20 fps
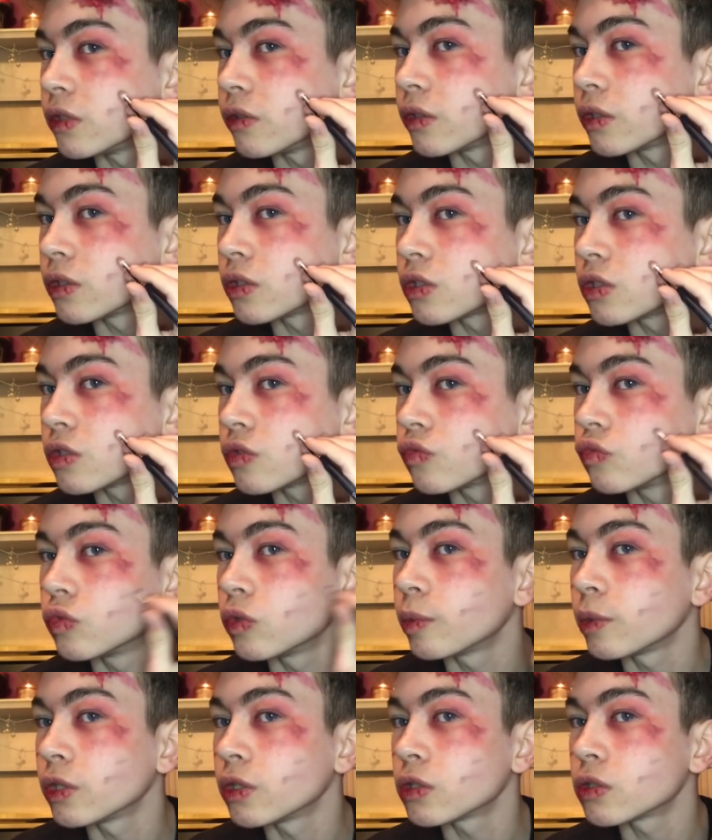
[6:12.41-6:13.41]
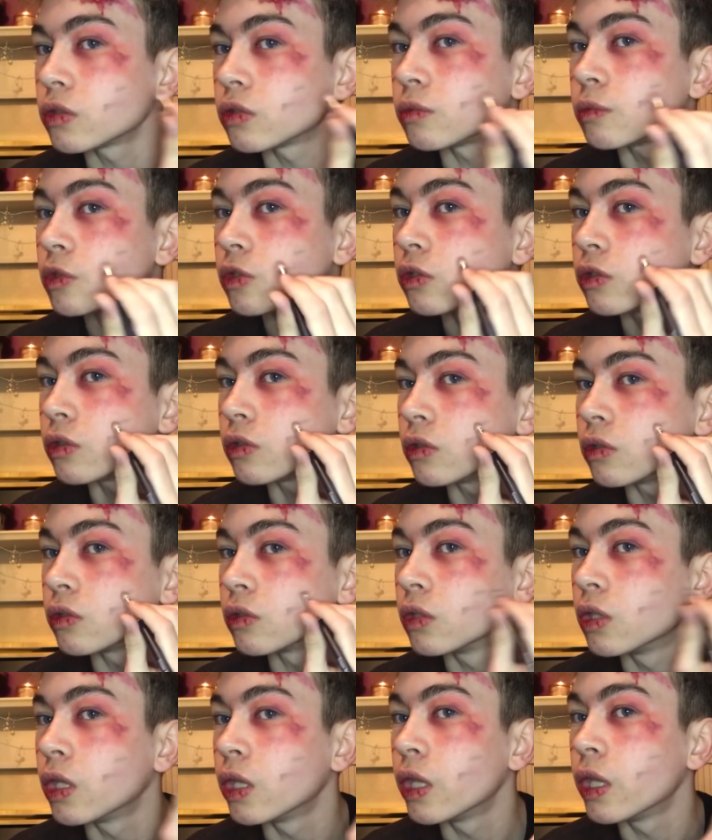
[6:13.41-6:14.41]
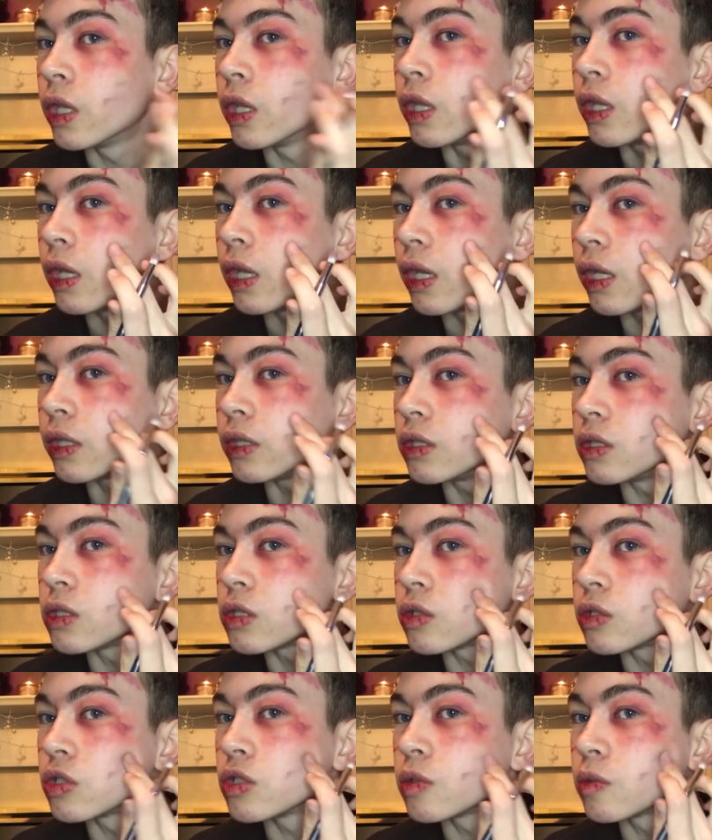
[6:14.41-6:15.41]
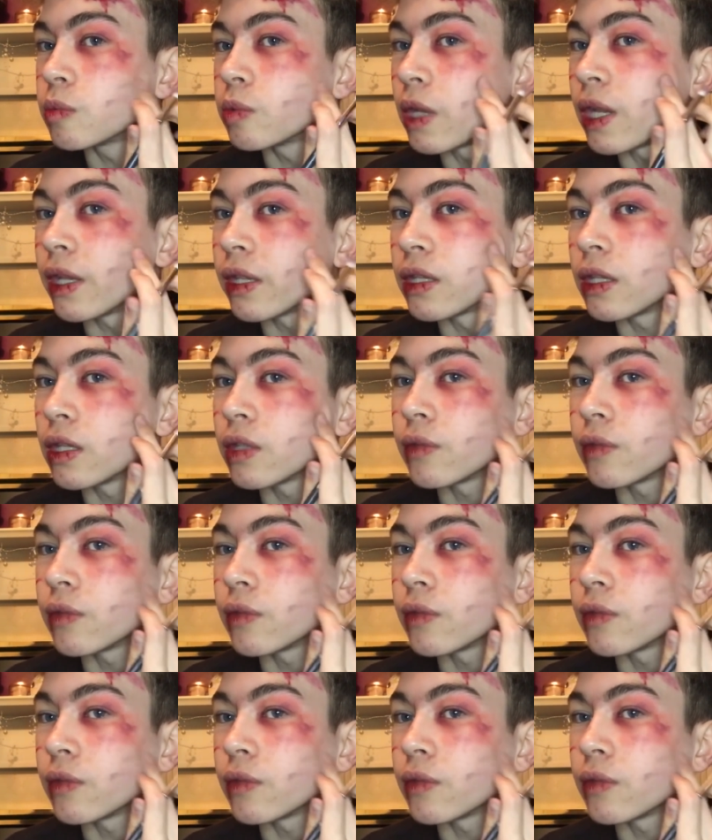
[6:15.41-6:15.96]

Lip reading: doing is just rubbing some on and just patting